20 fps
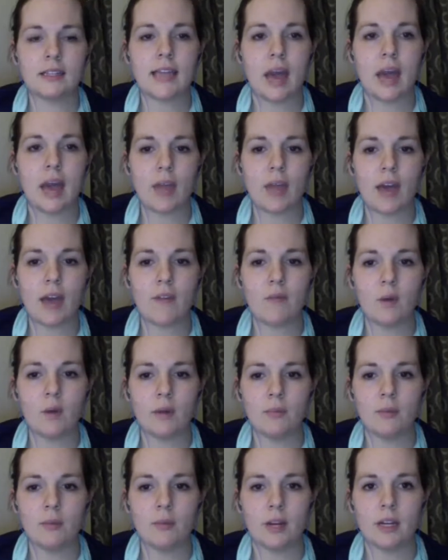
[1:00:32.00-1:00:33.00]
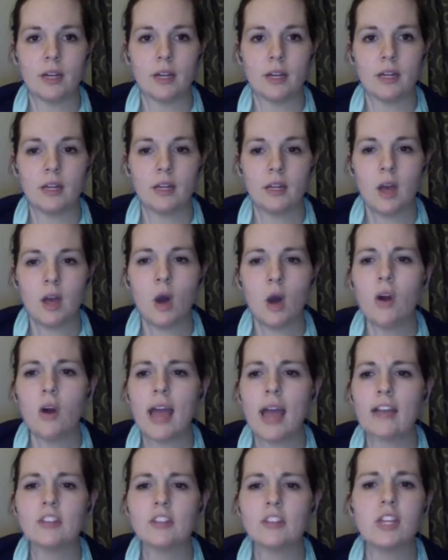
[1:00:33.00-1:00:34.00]
Yeah, we have one more.
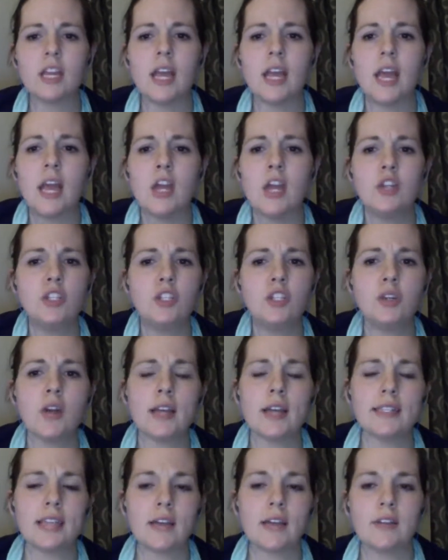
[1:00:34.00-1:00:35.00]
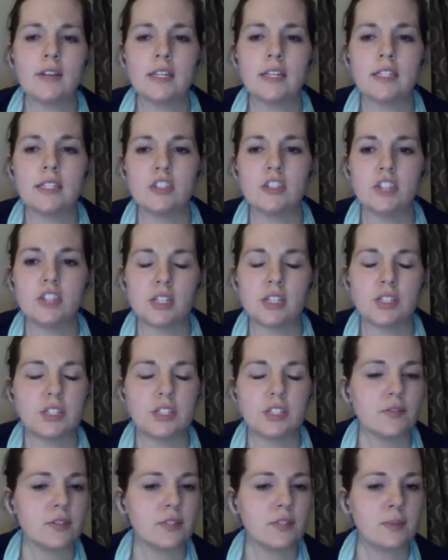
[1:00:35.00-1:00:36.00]
Or actually, do you guys have any
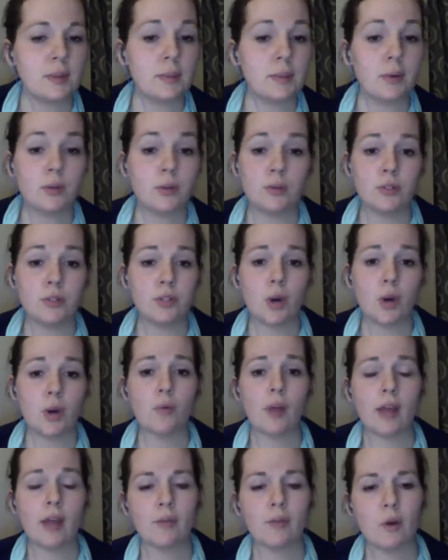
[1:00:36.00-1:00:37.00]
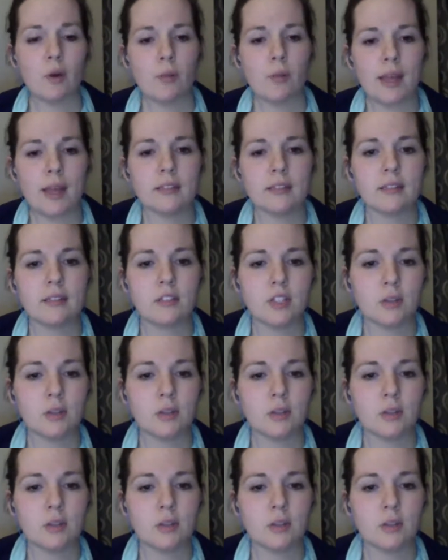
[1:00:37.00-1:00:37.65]
suggestions for people who don't write romance?